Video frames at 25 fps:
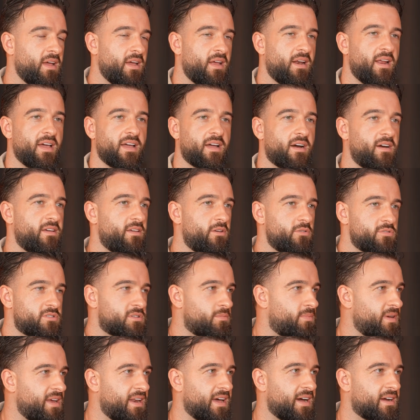Like, I used to
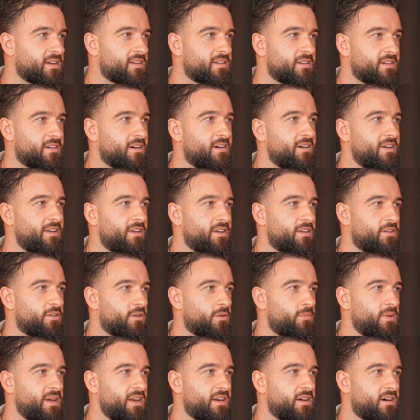be that guy, you know what
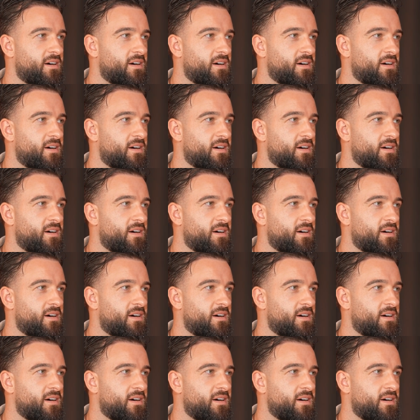I mean?